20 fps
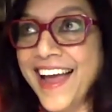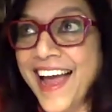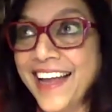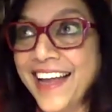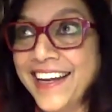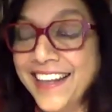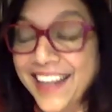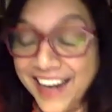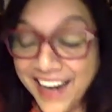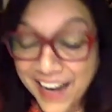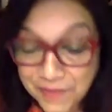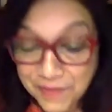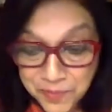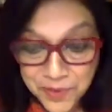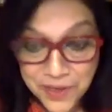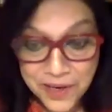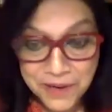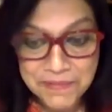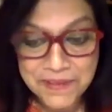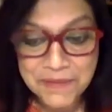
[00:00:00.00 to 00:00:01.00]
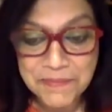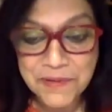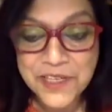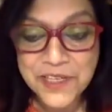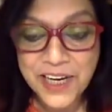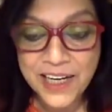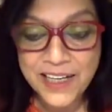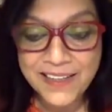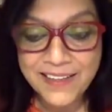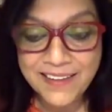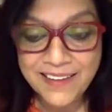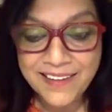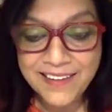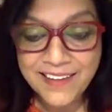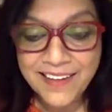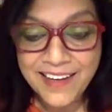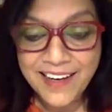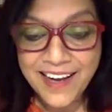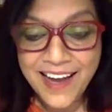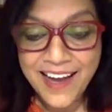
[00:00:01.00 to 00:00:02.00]
and then I put up the projector
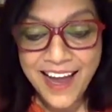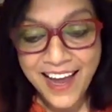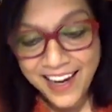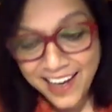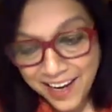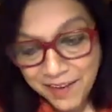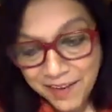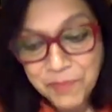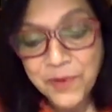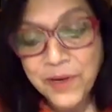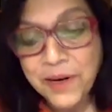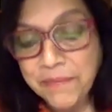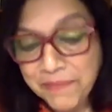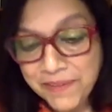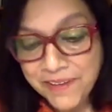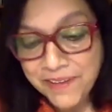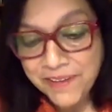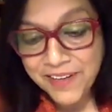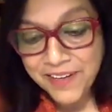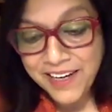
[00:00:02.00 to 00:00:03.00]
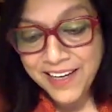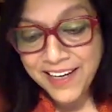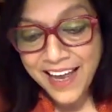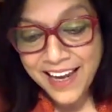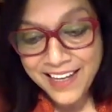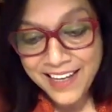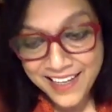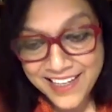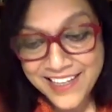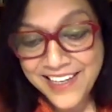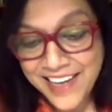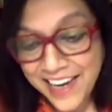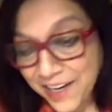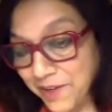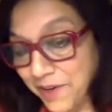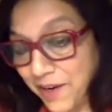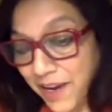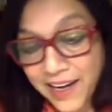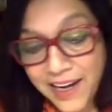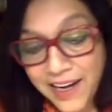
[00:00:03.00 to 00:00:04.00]
and I put up the reel
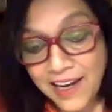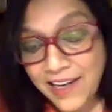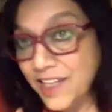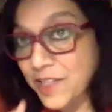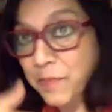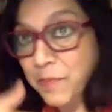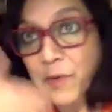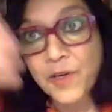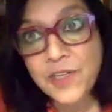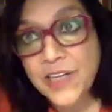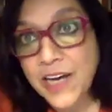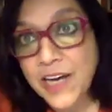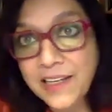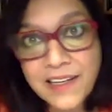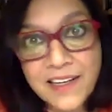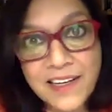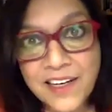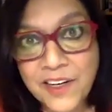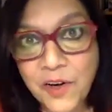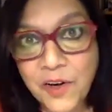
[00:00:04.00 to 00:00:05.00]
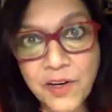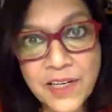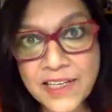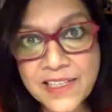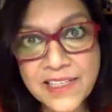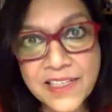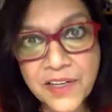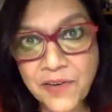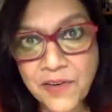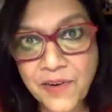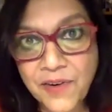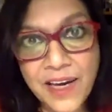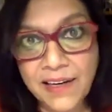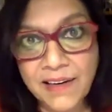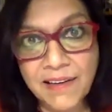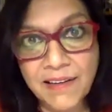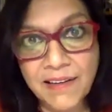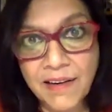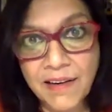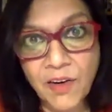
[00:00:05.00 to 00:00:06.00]
and I just projected it on his
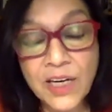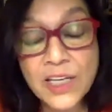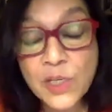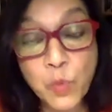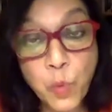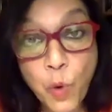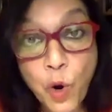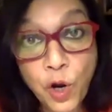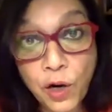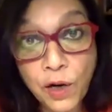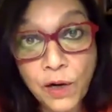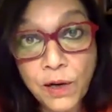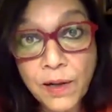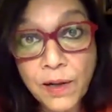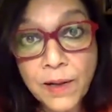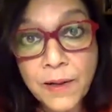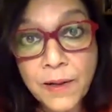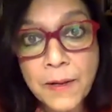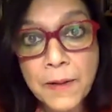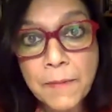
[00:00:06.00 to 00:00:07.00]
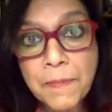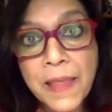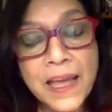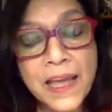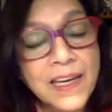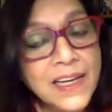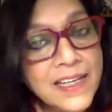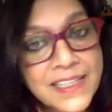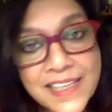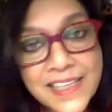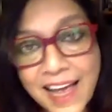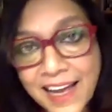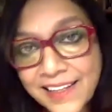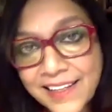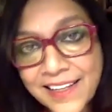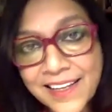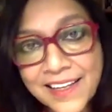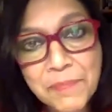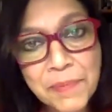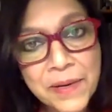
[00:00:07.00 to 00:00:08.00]
screen, on his wall. And he
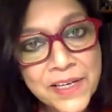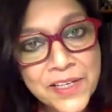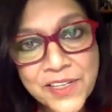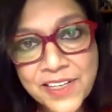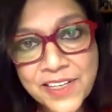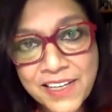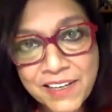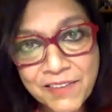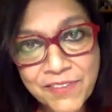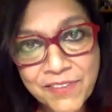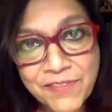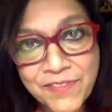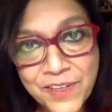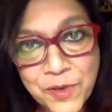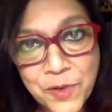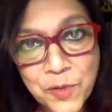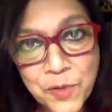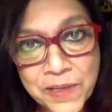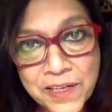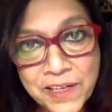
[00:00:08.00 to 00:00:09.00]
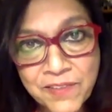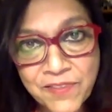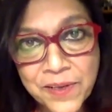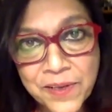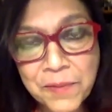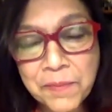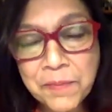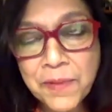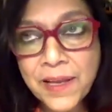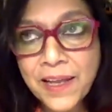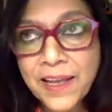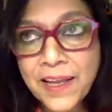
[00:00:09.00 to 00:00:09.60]
sat there patiently, 52-minute film.